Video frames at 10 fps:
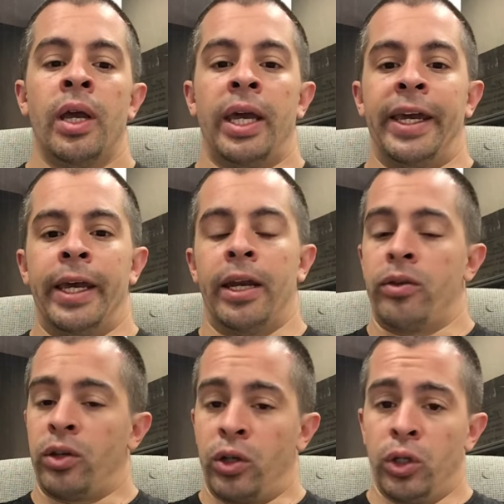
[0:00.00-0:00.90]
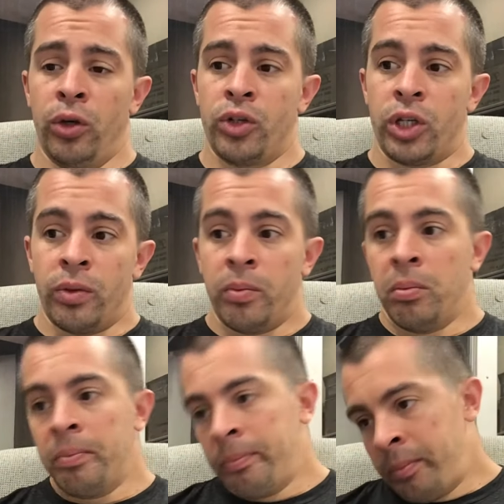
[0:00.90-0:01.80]
And at the conclusion,
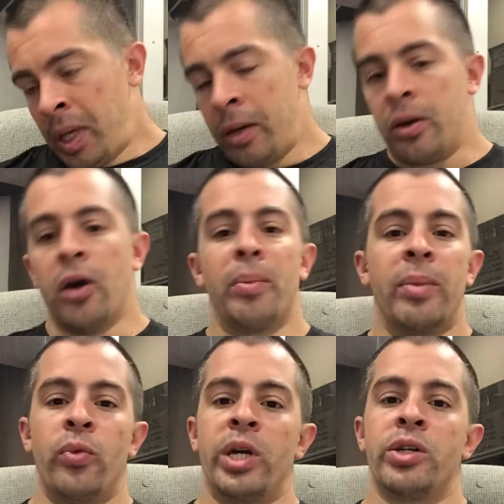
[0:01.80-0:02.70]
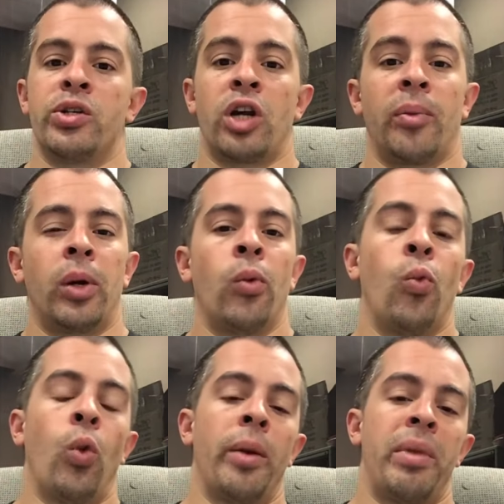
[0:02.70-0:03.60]
I don't know, maybe we could determine
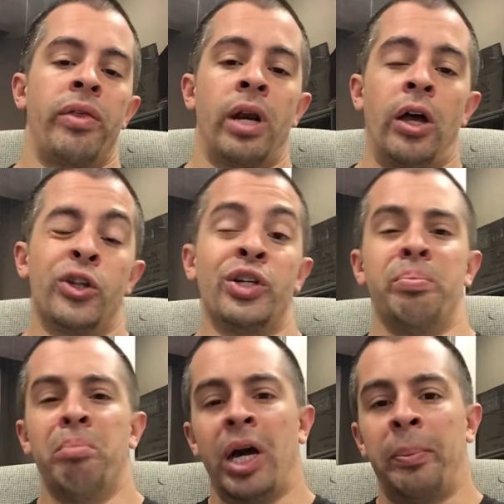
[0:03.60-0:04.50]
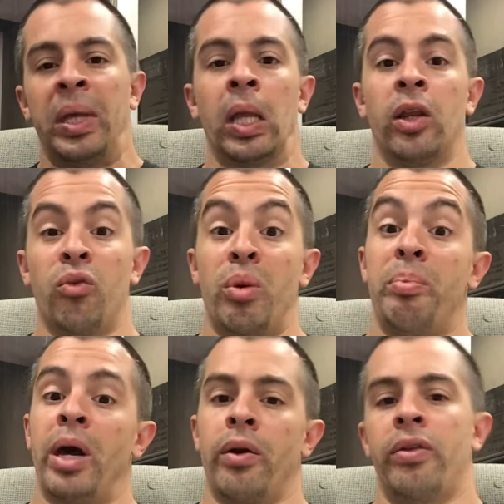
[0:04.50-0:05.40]
what methodology might be a little bit
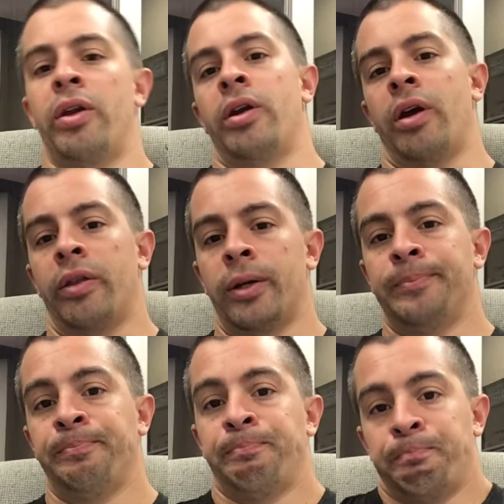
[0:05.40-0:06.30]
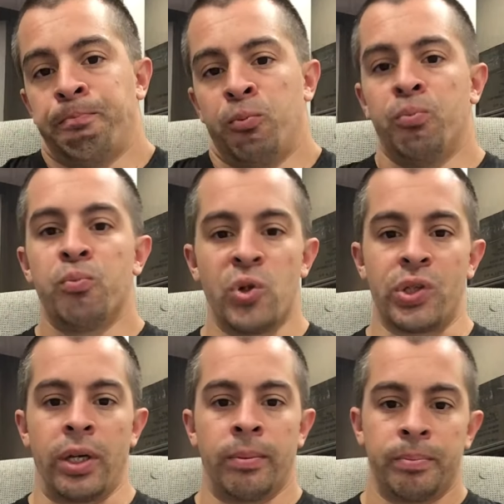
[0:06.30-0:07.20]
better than another. We'll see.